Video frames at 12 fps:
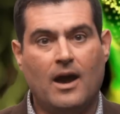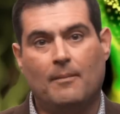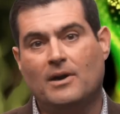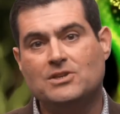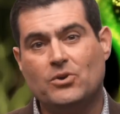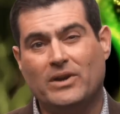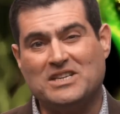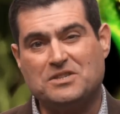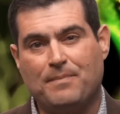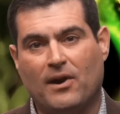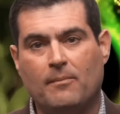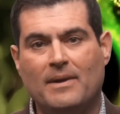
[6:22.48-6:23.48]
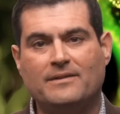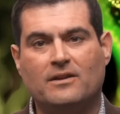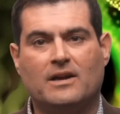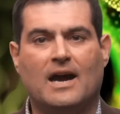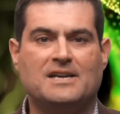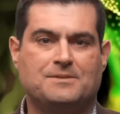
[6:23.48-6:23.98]
I'm also an experimental
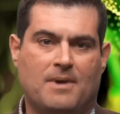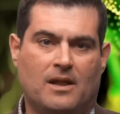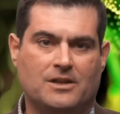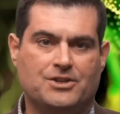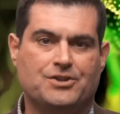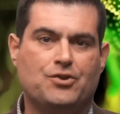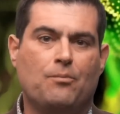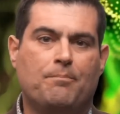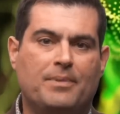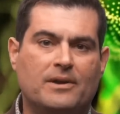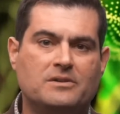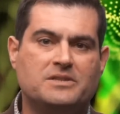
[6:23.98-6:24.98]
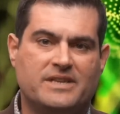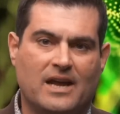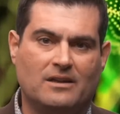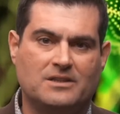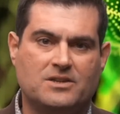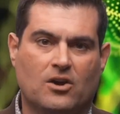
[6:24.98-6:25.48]
cosmologist who builds
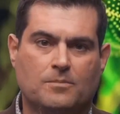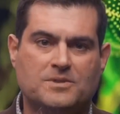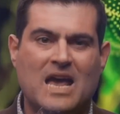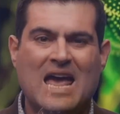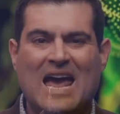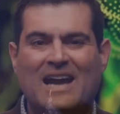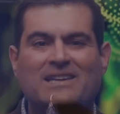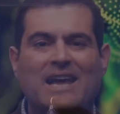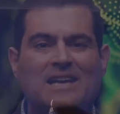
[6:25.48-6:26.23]
telescopes and